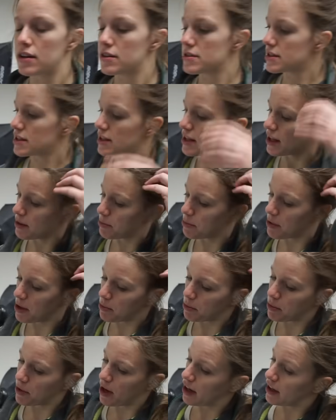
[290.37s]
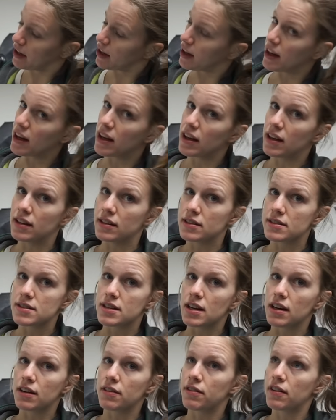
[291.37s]
honestly think being pregnant and
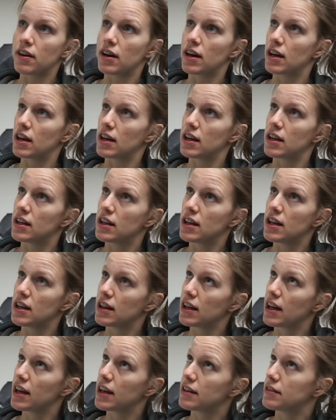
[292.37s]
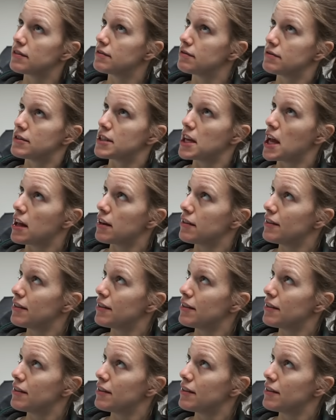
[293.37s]
stuff, I need like 10.